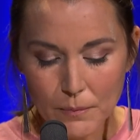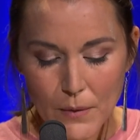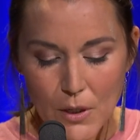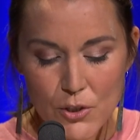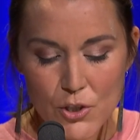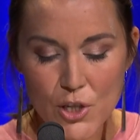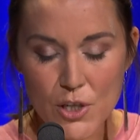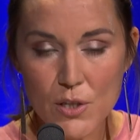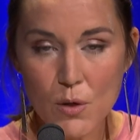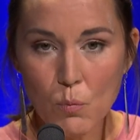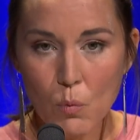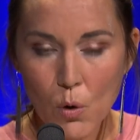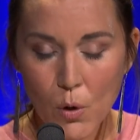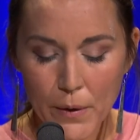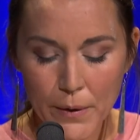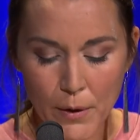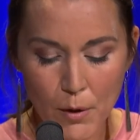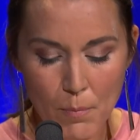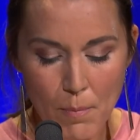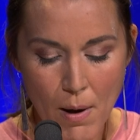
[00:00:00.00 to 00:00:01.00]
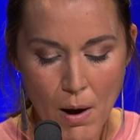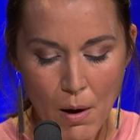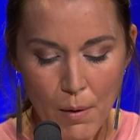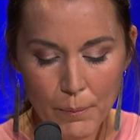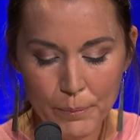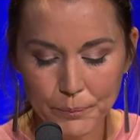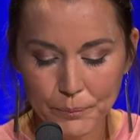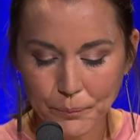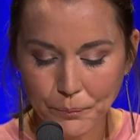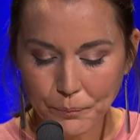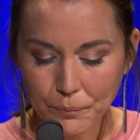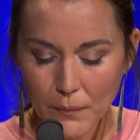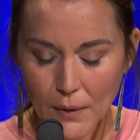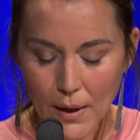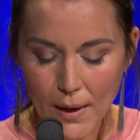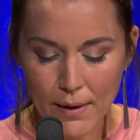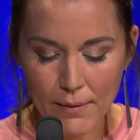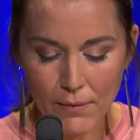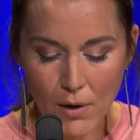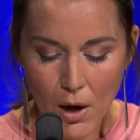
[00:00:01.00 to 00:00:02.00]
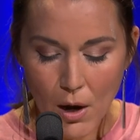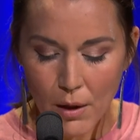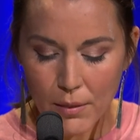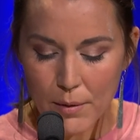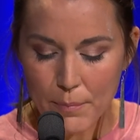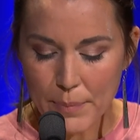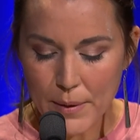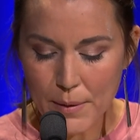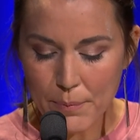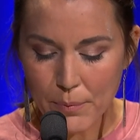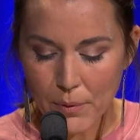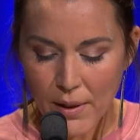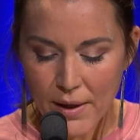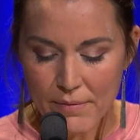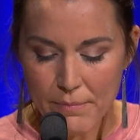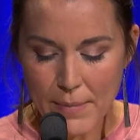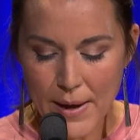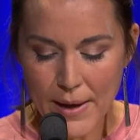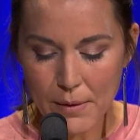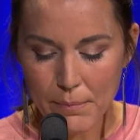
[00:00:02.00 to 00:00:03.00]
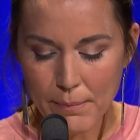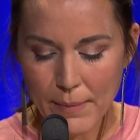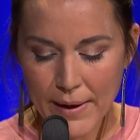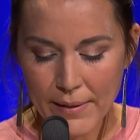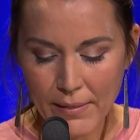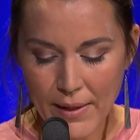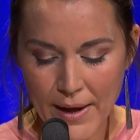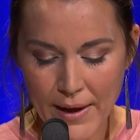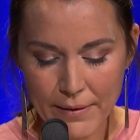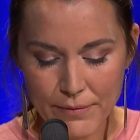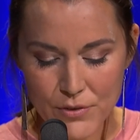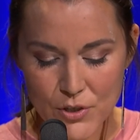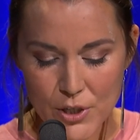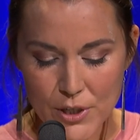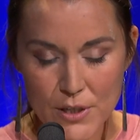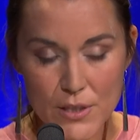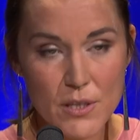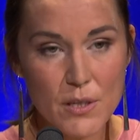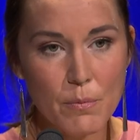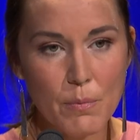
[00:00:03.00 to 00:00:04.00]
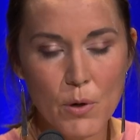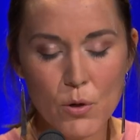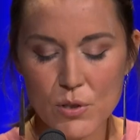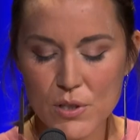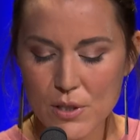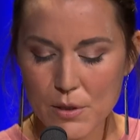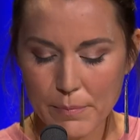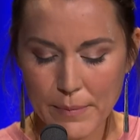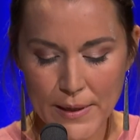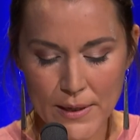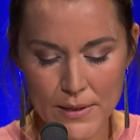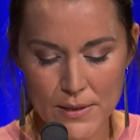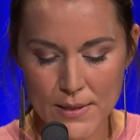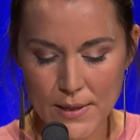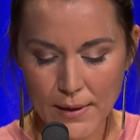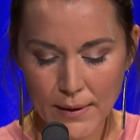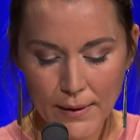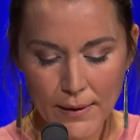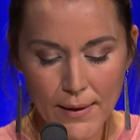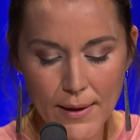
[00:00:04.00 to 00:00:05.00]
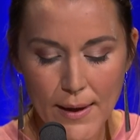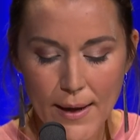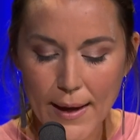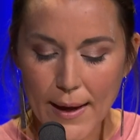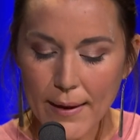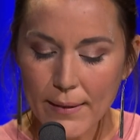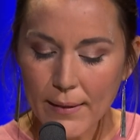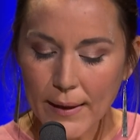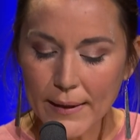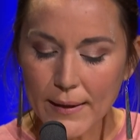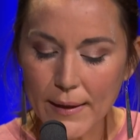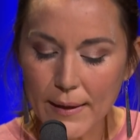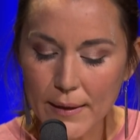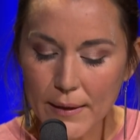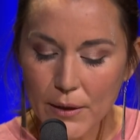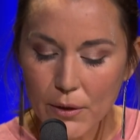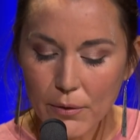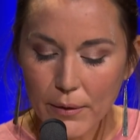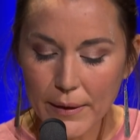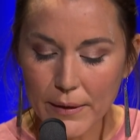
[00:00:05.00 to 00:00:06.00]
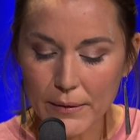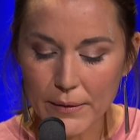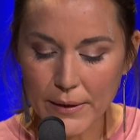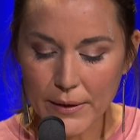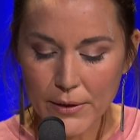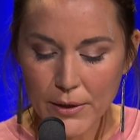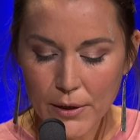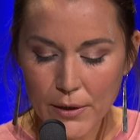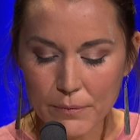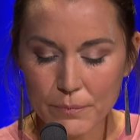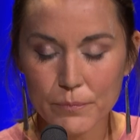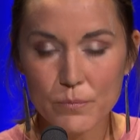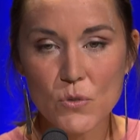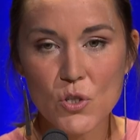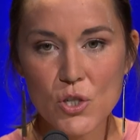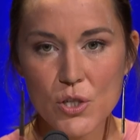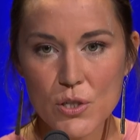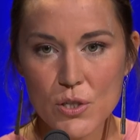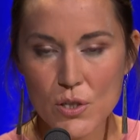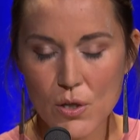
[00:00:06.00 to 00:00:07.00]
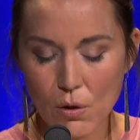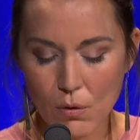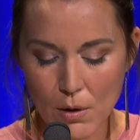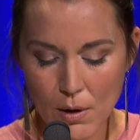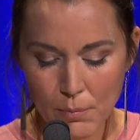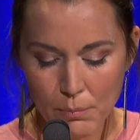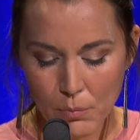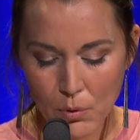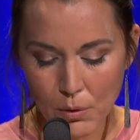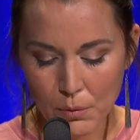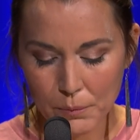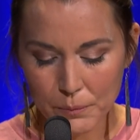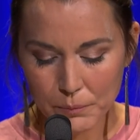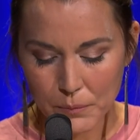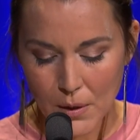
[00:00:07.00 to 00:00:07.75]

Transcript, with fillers: She's a warrior mom, out of all the people I've met in my life, she is the most amazing. And like any great leader, she's so humble.